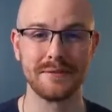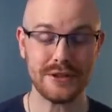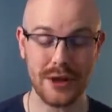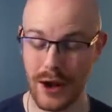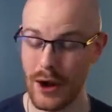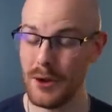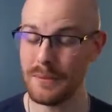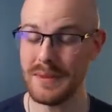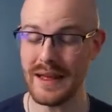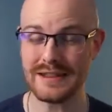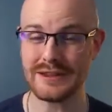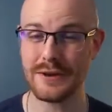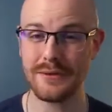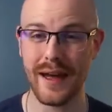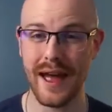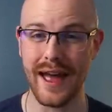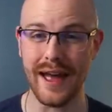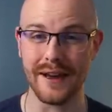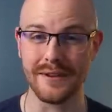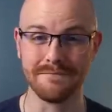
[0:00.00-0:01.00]
So I hope that's
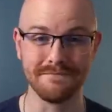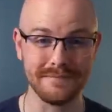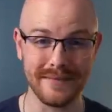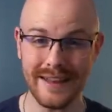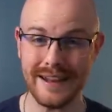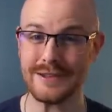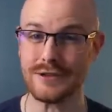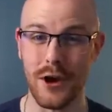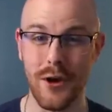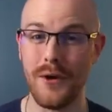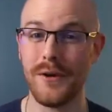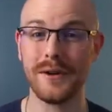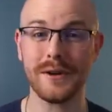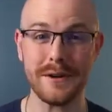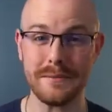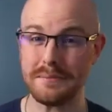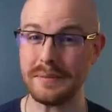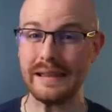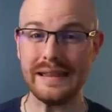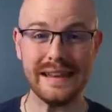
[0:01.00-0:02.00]
okay. And it's all
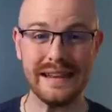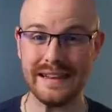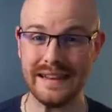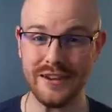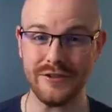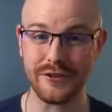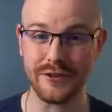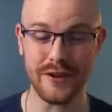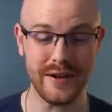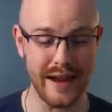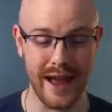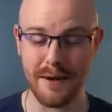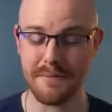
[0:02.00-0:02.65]
completely free.